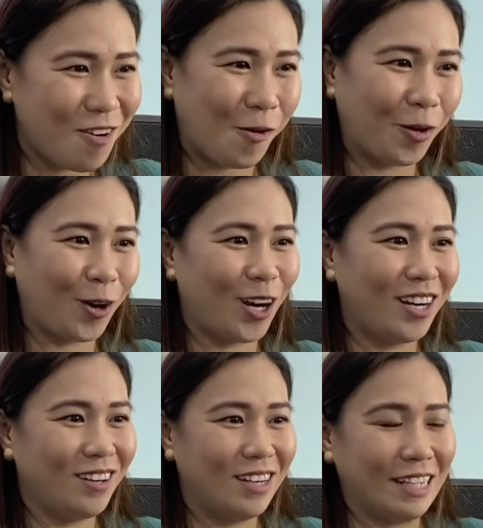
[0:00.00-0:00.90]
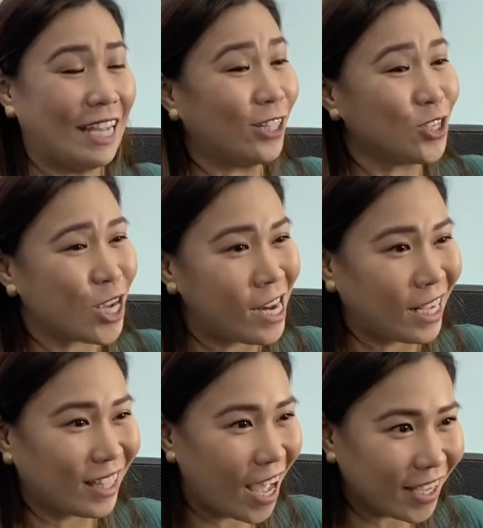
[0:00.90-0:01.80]
or a
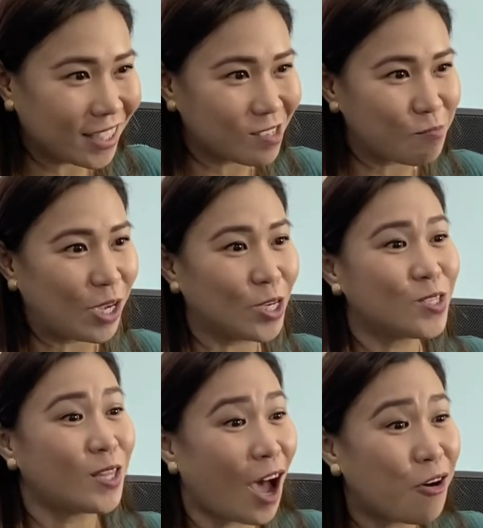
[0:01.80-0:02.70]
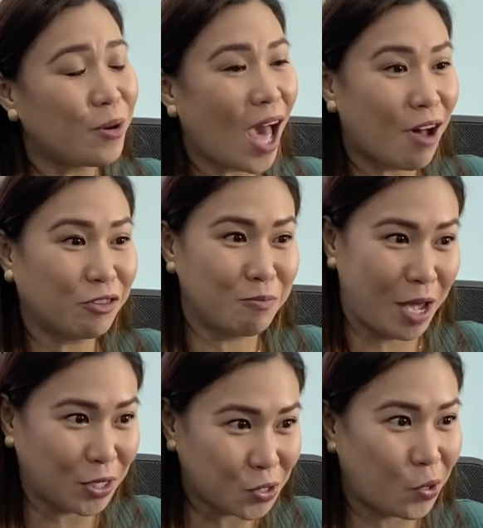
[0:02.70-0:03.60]
ketogenic diet, because now we have to
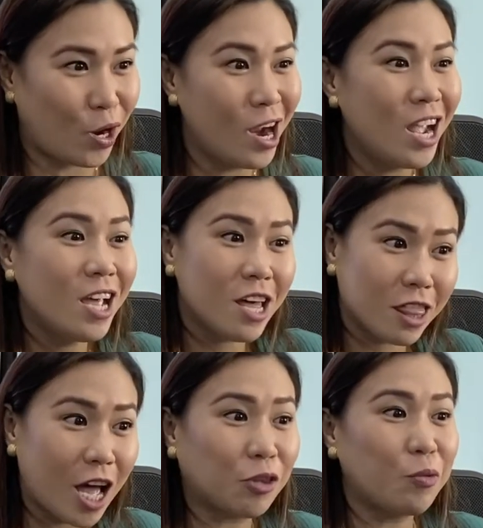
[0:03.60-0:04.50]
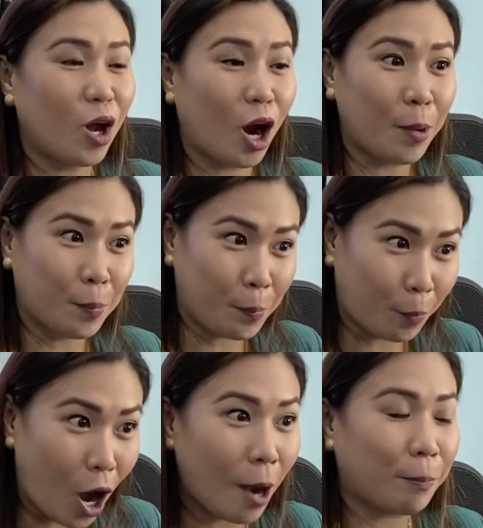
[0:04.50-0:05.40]
make sure that we are
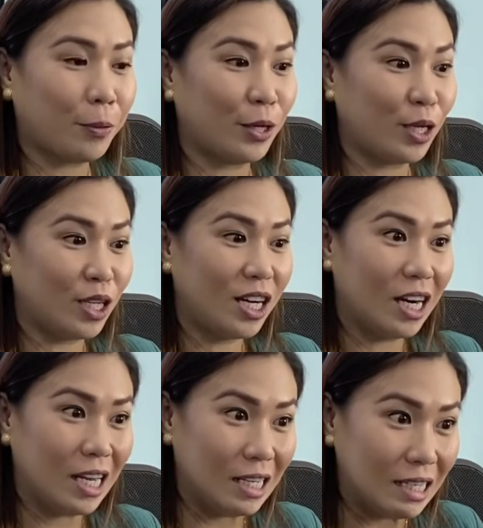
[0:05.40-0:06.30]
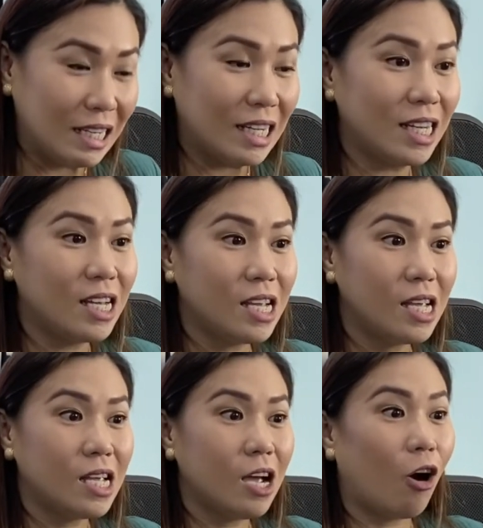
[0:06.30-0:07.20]
properly
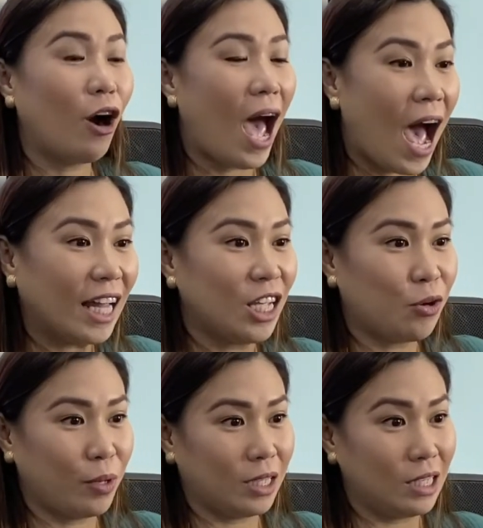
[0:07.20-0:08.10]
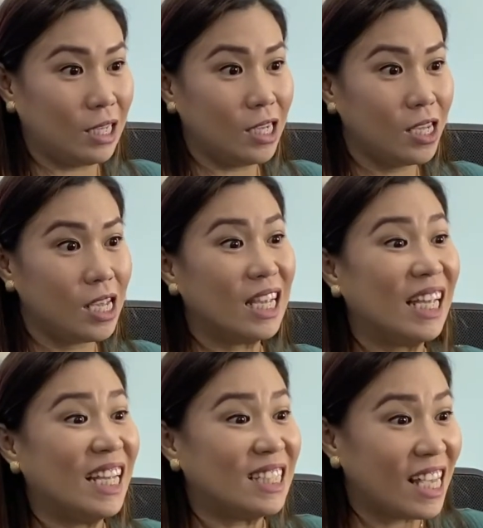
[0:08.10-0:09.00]
or adequately
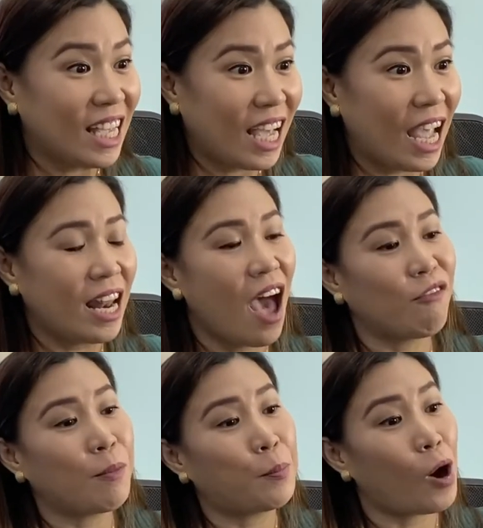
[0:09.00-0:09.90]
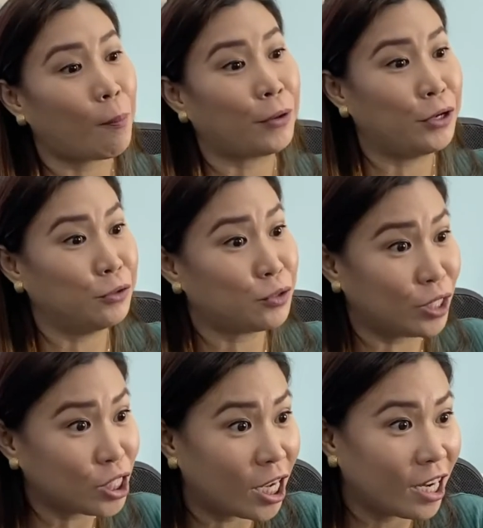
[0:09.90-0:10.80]
eating and having proper
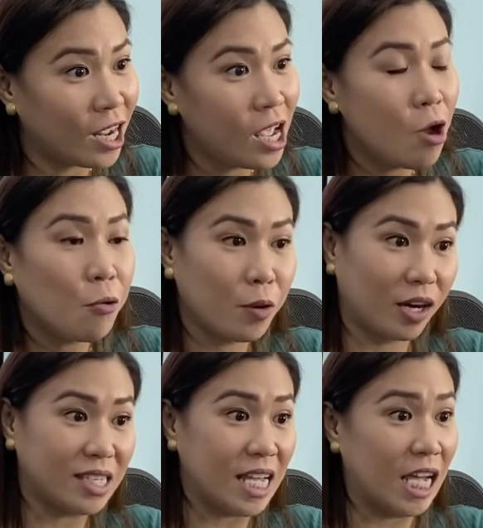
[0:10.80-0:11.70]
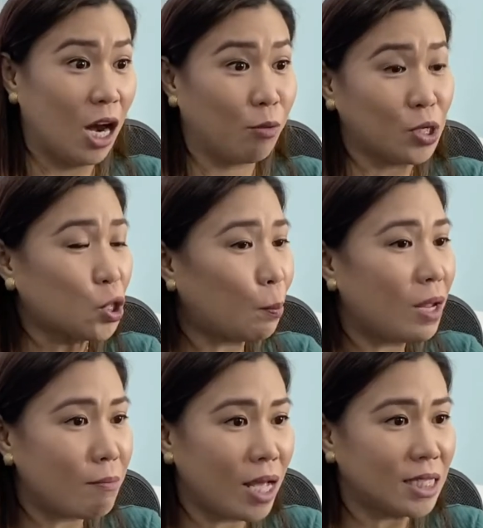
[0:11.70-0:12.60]
nutrition. We are taking our
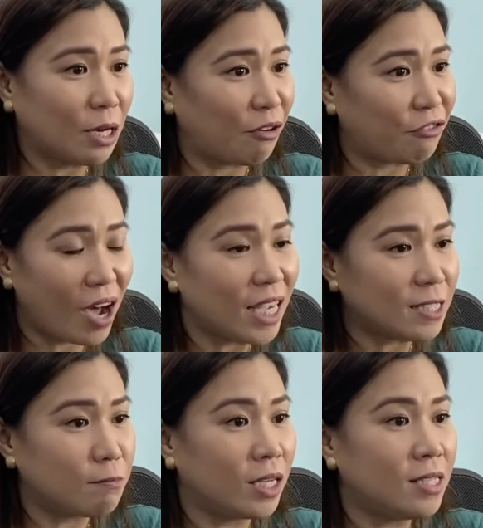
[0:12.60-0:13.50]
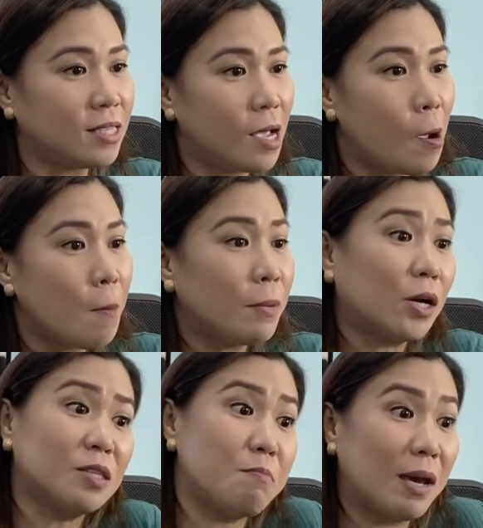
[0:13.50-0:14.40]
supplements, our vitamins,
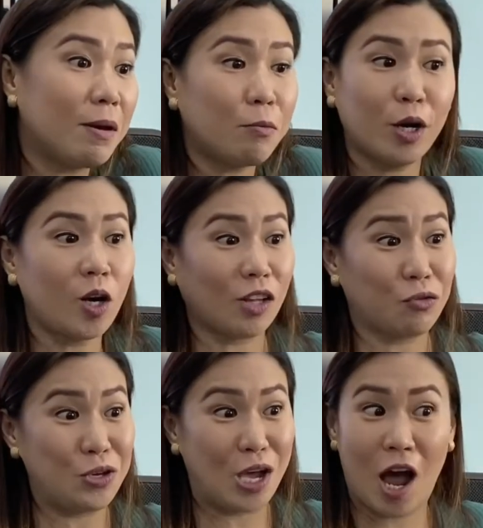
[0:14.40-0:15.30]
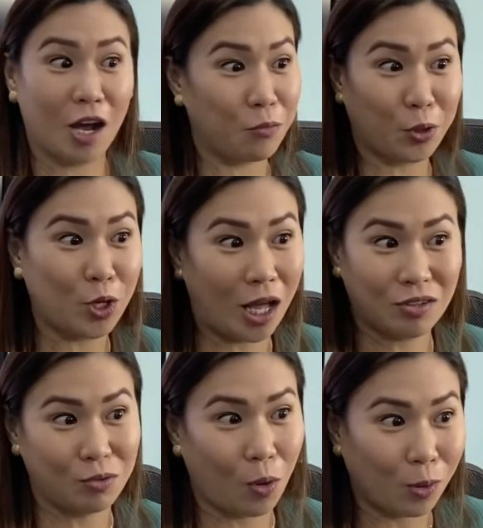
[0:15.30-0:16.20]
because maybe we're not too young and we're not
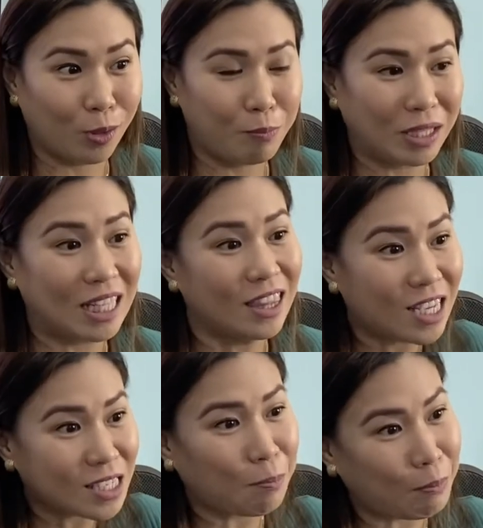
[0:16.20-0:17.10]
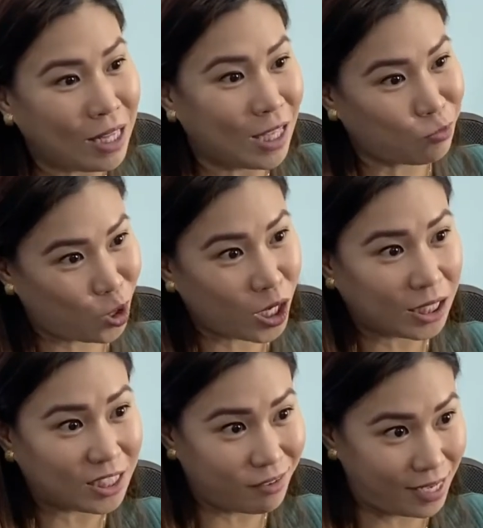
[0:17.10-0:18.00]
too old, but it doesn't mean that we're not
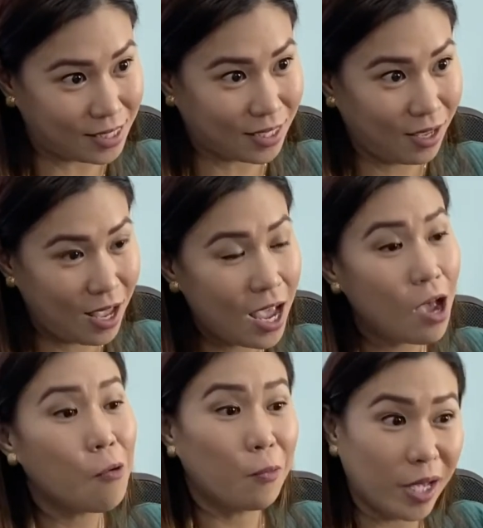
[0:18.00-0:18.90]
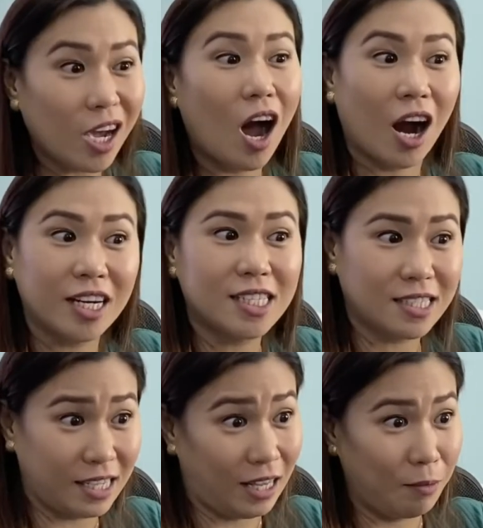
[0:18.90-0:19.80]
at risk. We are
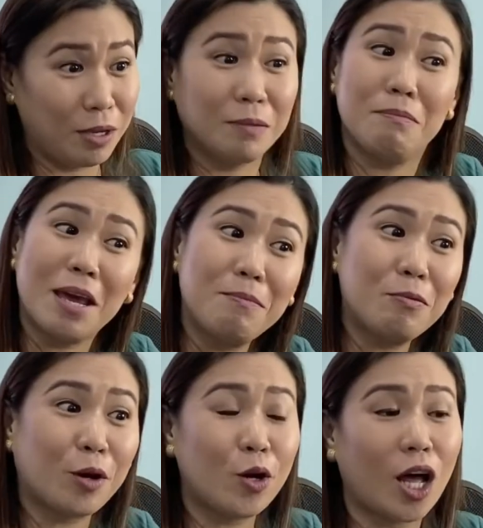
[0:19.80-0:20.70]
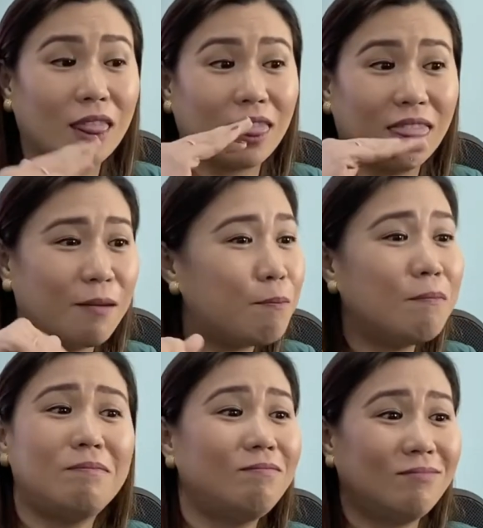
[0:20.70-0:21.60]
still, but maybe we're not
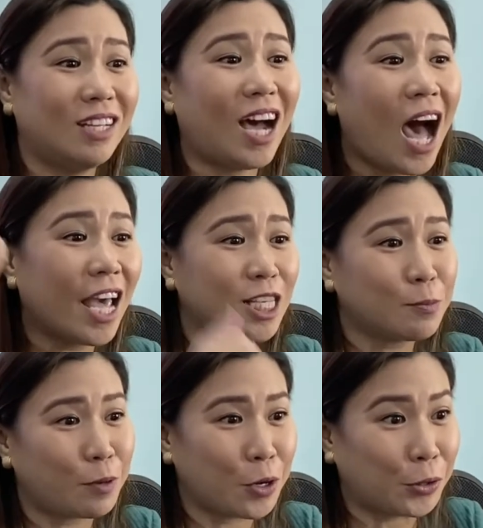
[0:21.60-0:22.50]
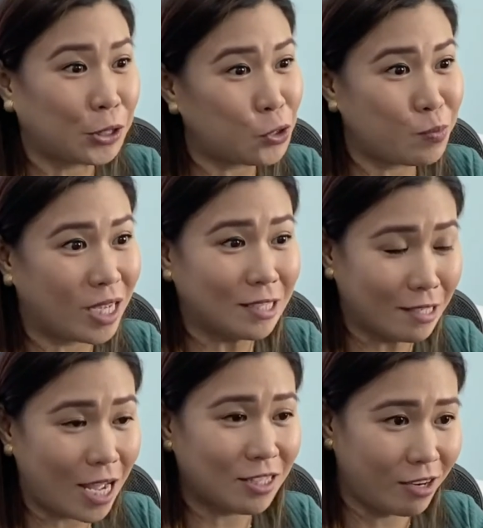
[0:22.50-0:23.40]
the highest priority to be
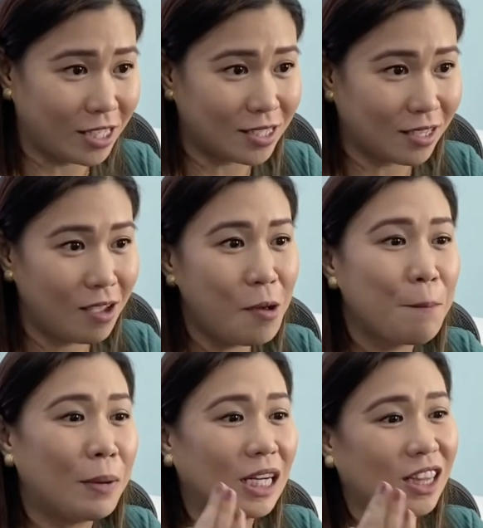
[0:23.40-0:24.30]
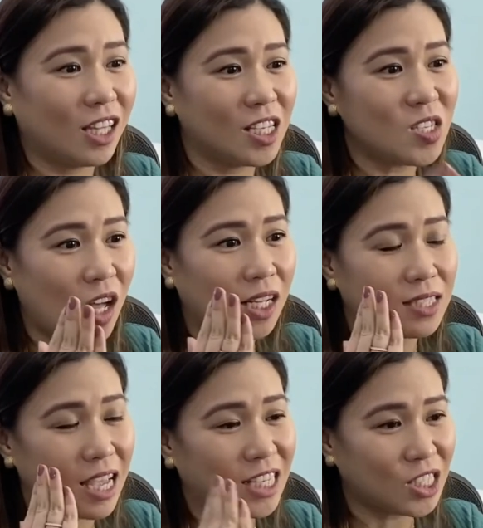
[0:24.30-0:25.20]
at risk. But it does
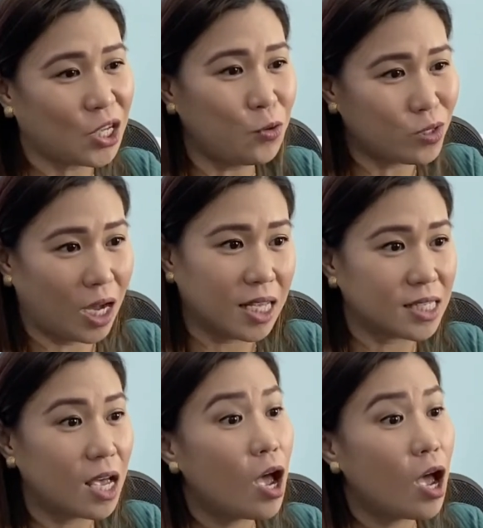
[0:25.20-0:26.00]
not excuse us